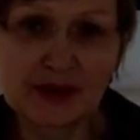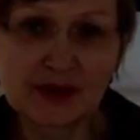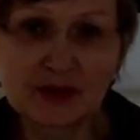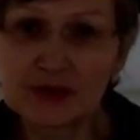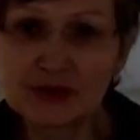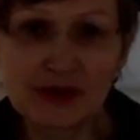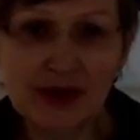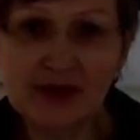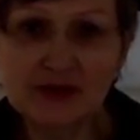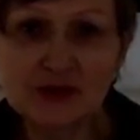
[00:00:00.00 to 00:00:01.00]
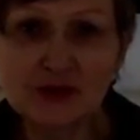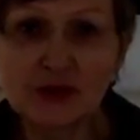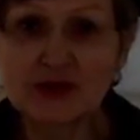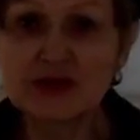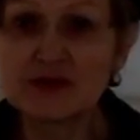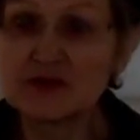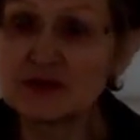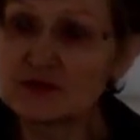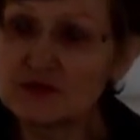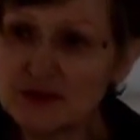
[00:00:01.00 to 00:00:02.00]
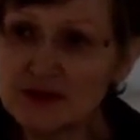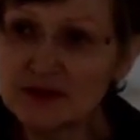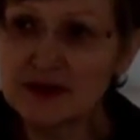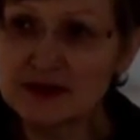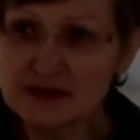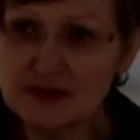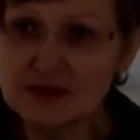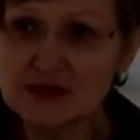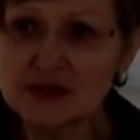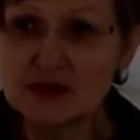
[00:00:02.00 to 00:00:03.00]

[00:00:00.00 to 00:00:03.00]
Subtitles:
You don't have to. Only if you feel negativity,